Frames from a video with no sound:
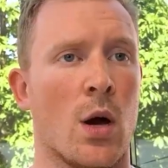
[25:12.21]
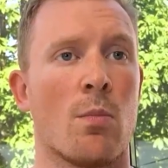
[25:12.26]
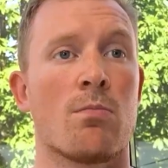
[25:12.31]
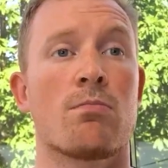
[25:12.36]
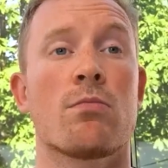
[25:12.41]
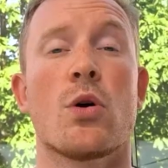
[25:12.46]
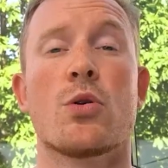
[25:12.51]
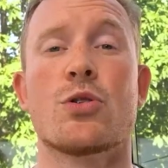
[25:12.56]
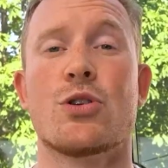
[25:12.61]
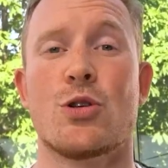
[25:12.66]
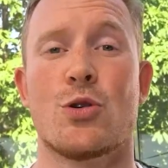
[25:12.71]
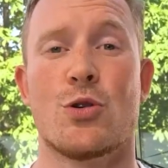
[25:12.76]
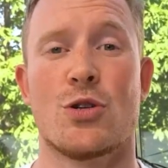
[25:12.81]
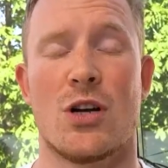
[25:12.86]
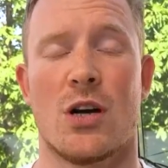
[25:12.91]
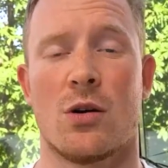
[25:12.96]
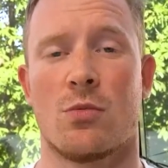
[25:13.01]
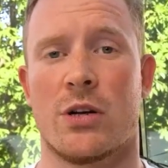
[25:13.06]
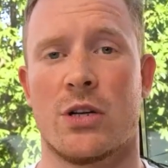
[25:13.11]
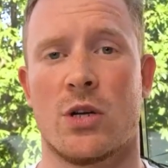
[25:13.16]
Most
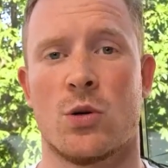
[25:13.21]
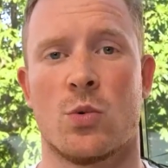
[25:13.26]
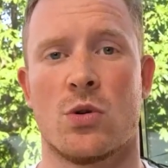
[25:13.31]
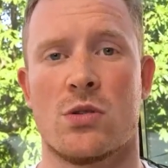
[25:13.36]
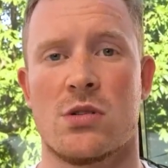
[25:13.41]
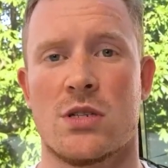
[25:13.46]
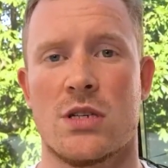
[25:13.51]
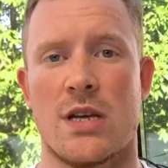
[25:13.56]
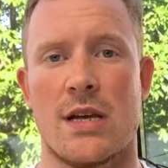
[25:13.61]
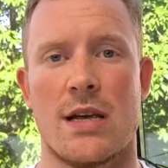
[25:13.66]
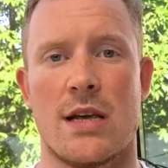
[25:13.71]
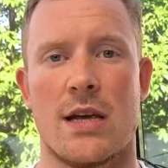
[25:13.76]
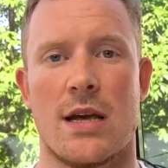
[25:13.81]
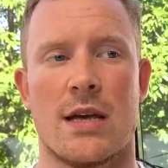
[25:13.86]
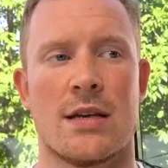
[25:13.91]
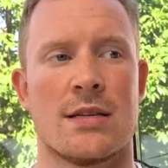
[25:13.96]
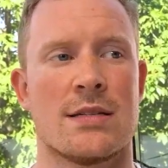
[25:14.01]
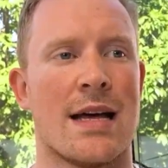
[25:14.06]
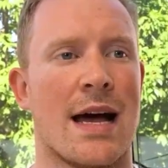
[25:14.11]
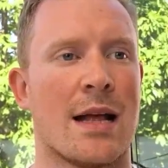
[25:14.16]
usually what you will see
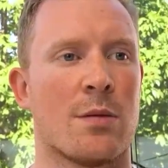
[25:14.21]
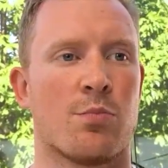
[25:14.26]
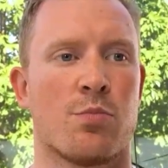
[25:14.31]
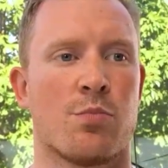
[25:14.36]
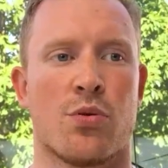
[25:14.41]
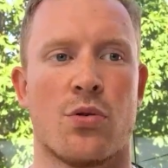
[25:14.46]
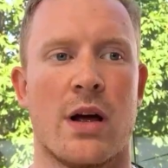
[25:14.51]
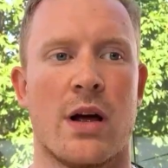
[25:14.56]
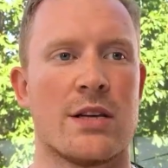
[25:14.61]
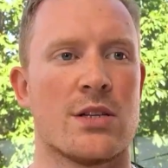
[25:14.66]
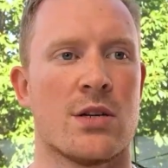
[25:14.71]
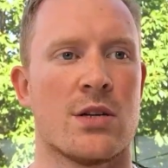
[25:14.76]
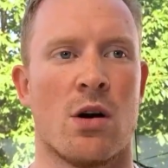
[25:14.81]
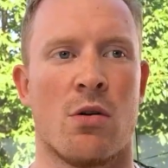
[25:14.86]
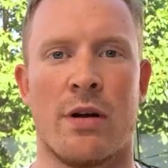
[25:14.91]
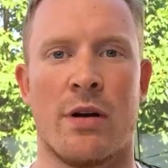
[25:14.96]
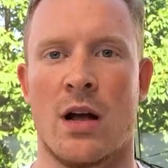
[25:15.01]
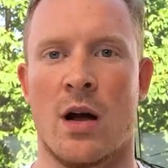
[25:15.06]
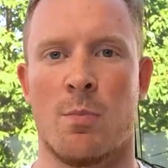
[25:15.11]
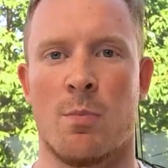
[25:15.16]
is that price
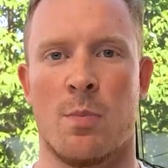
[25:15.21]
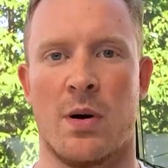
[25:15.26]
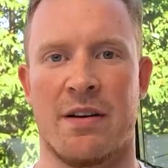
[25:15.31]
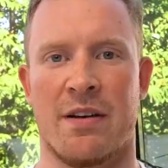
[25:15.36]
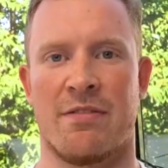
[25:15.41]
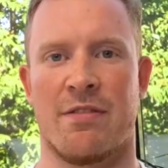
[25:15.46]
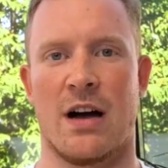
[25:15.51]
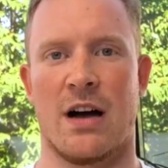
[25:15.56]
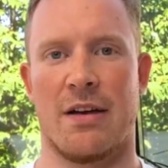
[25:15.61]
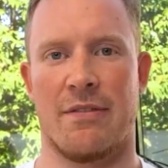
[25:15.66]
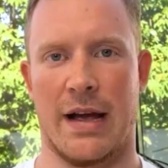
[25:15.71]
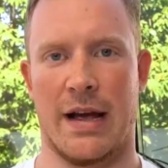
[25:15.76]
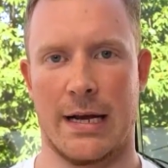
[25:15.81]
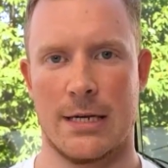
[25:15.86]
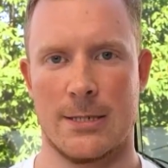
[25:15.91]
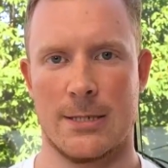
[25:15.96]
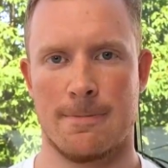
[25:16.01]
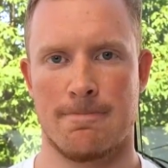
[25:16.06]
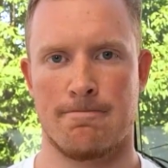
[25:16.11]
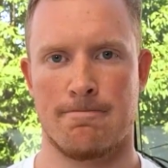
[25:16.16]
going up by
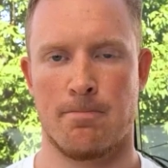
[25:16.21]
5x.